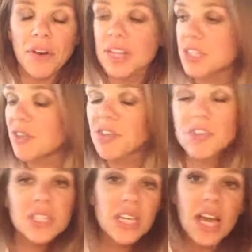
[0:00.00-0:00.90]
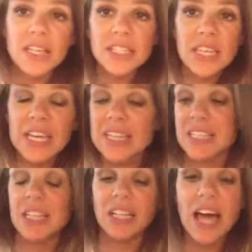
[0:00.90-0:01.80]
It's the first thing I see,
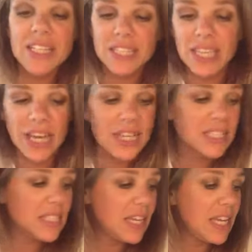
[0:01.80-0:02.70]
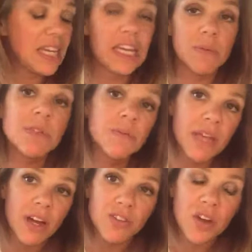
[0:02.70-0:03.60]
it's the last thing I see. It keeps
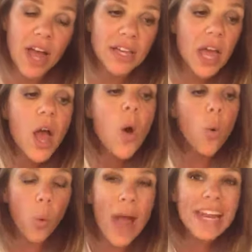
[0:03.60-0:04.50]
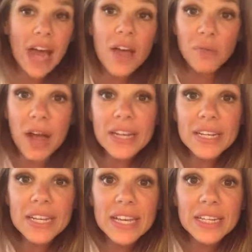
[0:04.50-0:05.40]
me on track. When I write
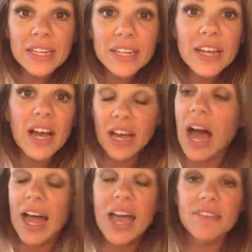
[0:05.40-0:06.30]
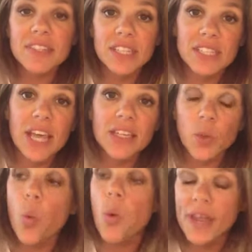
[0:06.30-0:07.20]
in it, I have success.
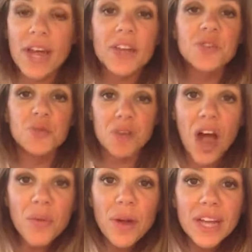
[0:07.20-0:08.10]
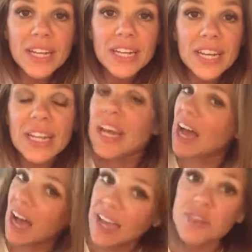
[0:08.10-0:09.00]
When I do not write in it,
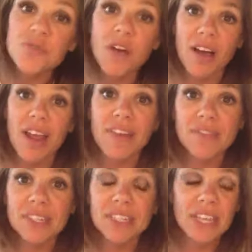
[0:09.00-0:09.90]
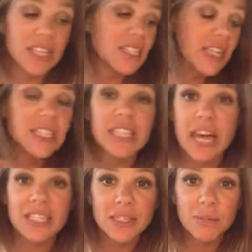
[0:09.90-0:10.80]
I do not have success. It's
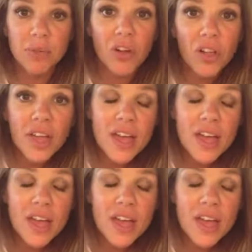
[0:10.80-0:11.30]
that simple.